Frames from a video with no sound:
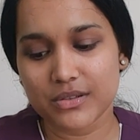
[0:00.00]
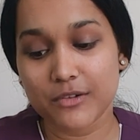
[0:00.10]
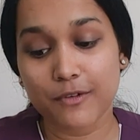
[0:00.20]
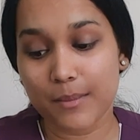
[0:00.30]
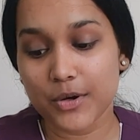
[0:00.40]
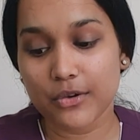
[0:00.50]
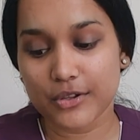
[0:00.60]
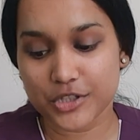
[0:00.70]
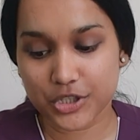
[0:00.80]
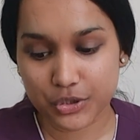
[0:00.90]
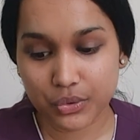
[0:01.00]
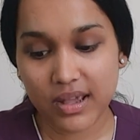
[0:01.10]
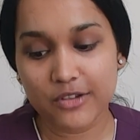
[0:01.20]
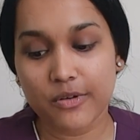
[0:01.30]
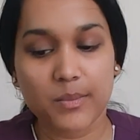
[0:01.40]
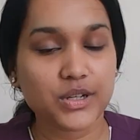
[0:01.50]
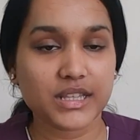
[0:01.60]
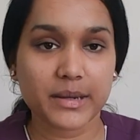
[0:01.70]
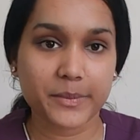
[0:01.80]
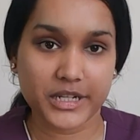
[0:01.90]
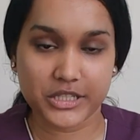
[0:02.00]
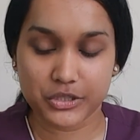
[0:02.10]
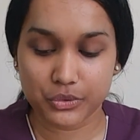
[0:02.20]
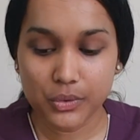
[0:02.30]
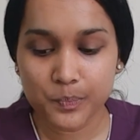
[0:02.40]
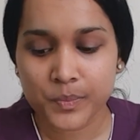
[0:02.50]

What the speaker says: pharmacology 2 and pharmacotherapeutics 2.